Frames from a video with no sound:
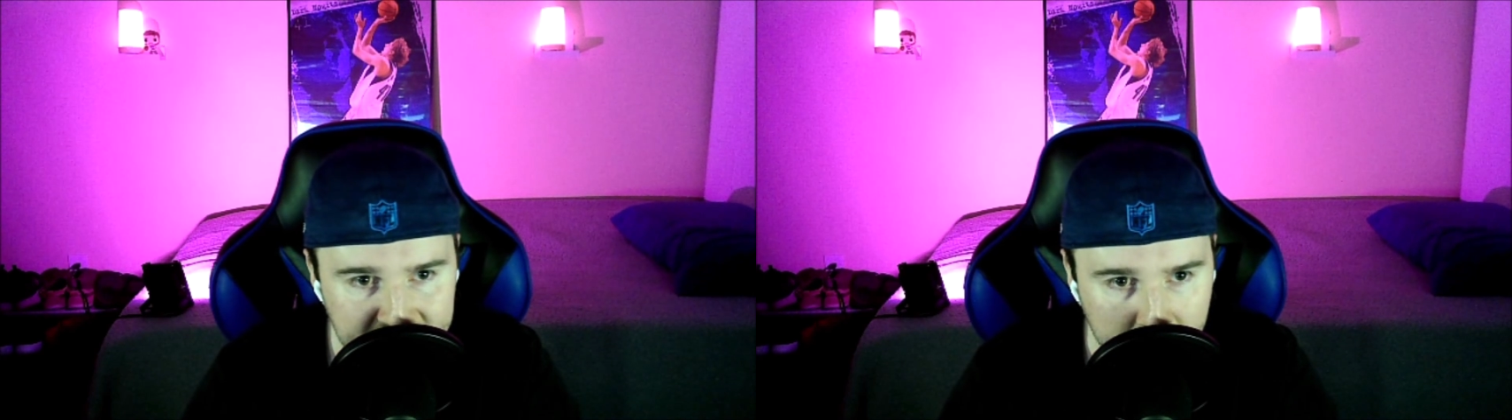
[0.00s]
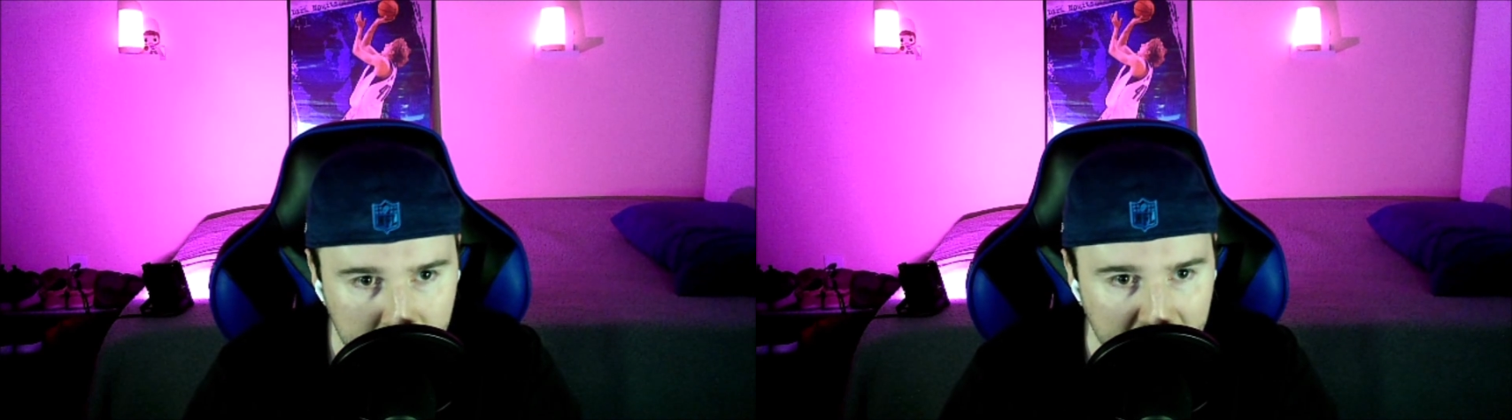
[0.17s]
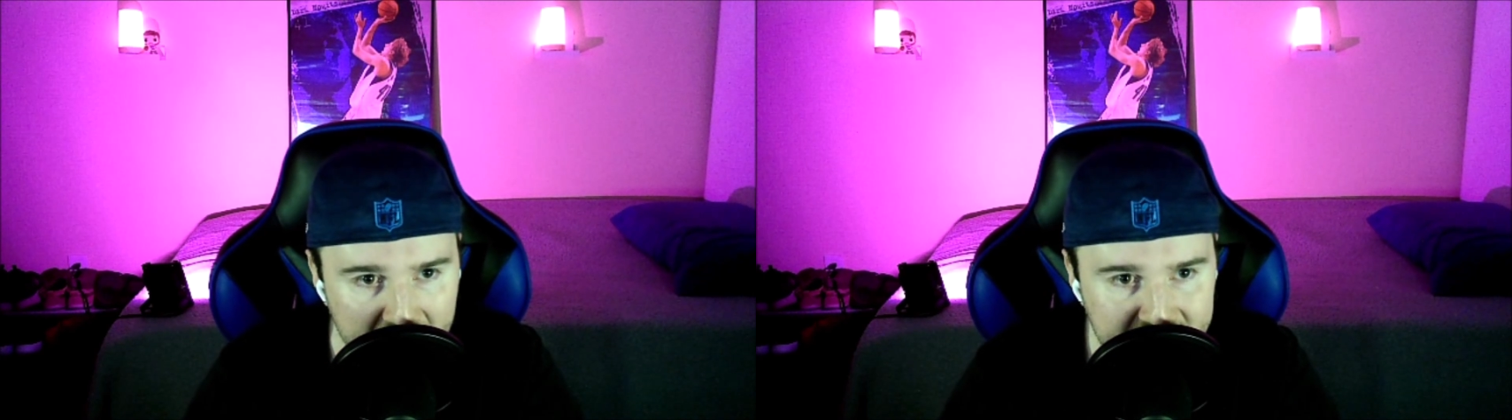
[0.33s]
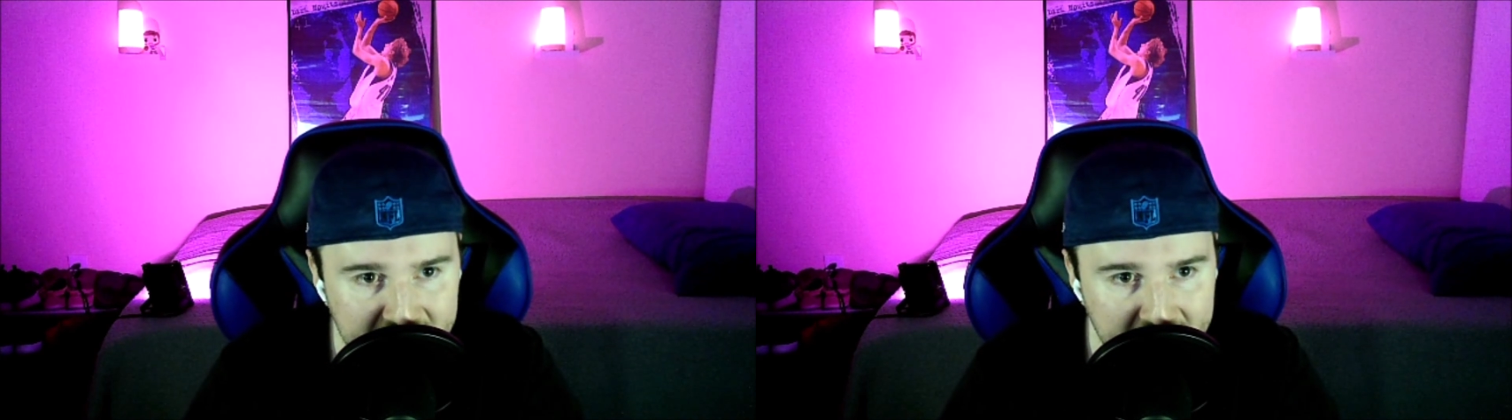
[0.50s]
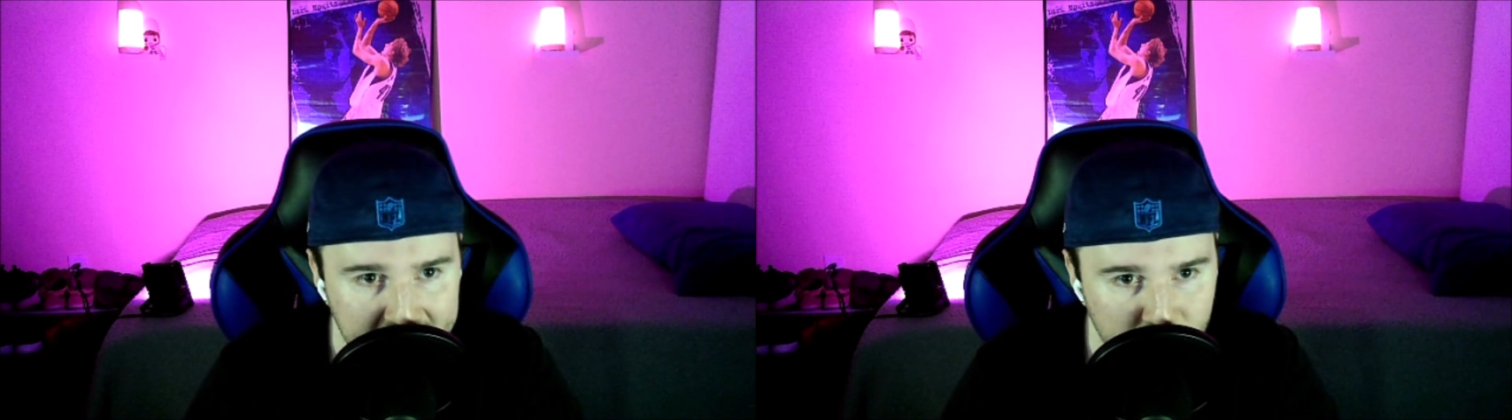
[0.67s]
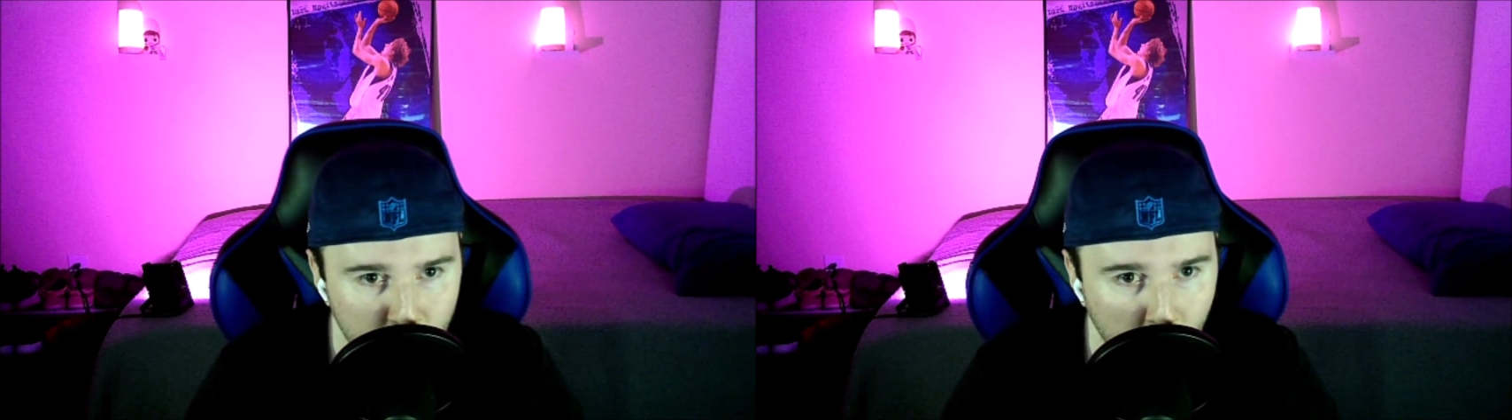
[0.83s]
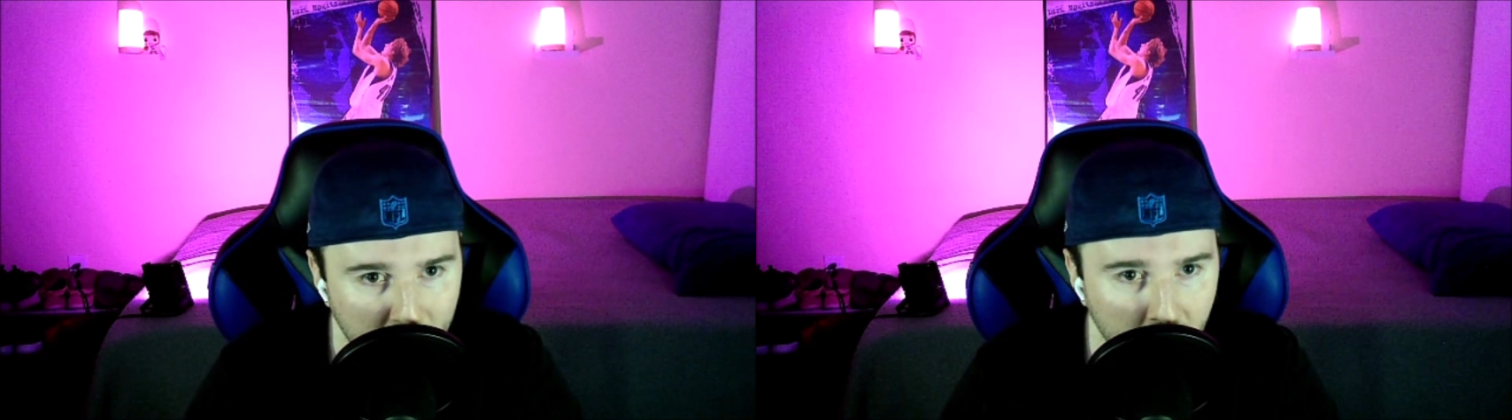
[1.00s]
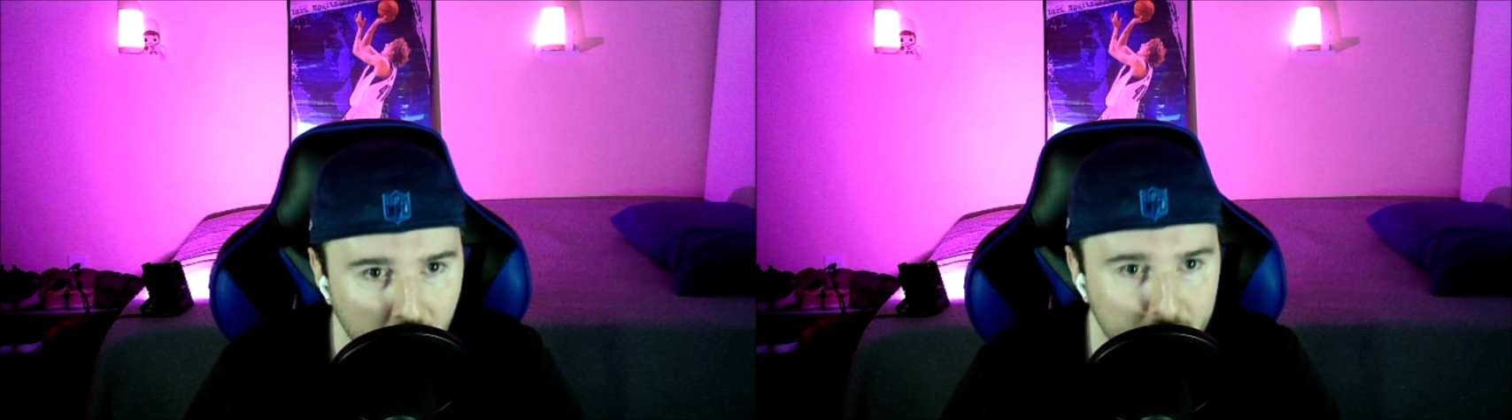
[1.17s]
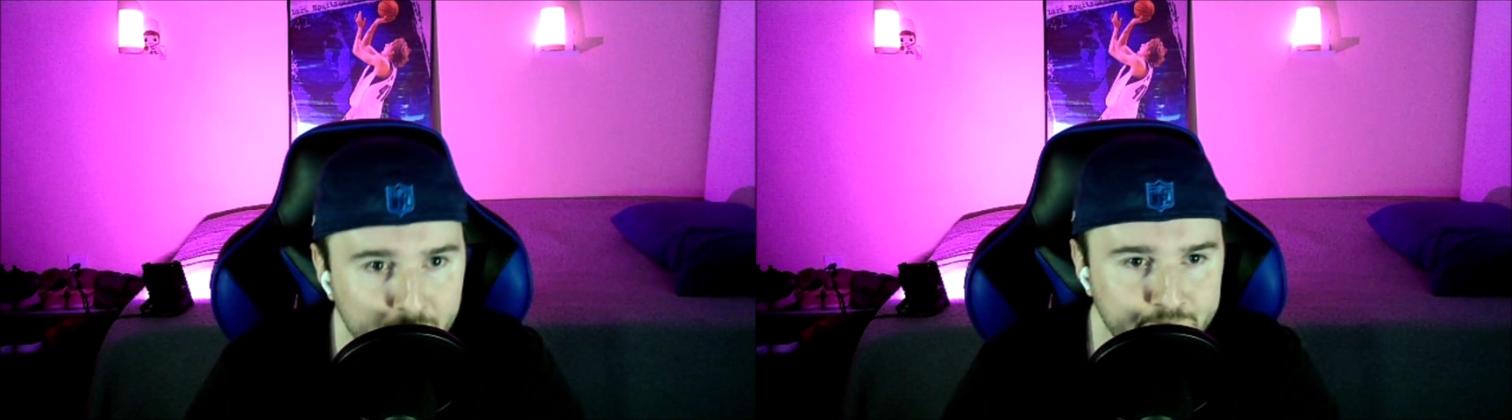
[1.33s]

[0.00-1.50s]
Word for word: their last 10 as well.